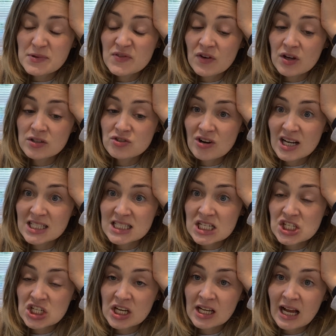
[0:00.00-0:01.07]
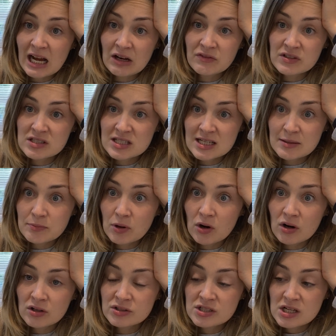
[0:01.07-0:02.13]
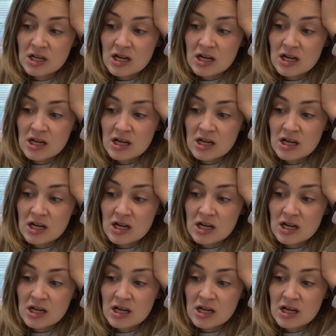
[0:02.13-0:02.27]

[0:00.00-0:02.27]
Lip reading: for transitioning out of a sleep pod,